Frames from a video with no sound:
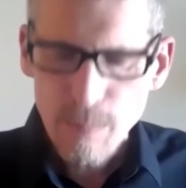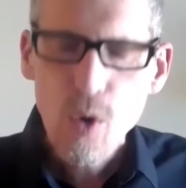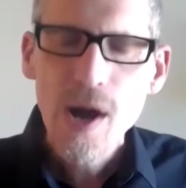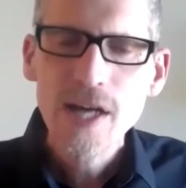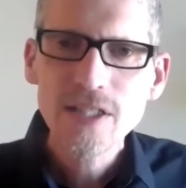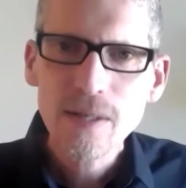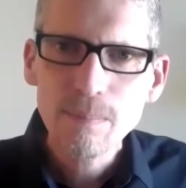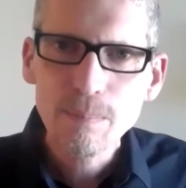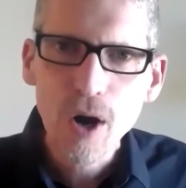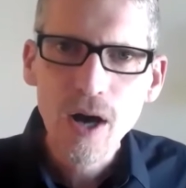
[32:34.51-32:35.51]
Boaz
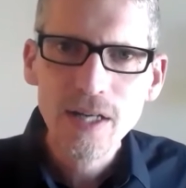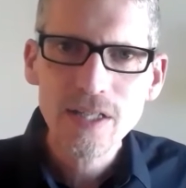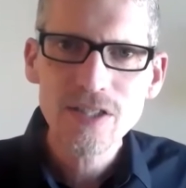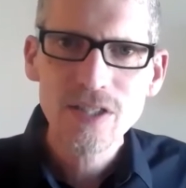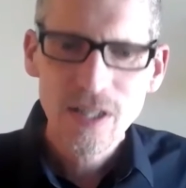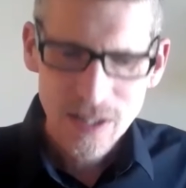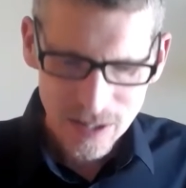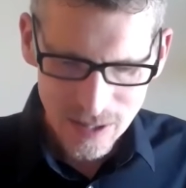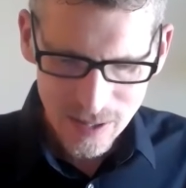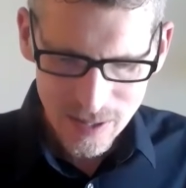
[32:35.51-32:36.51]
embodies
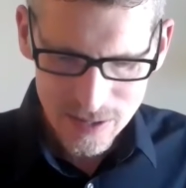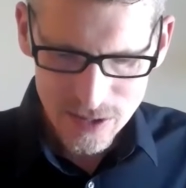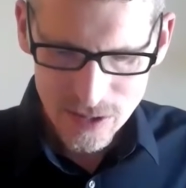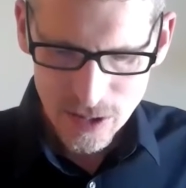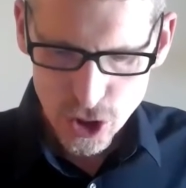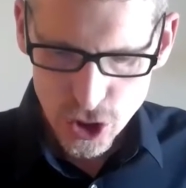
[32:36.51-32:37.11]
God's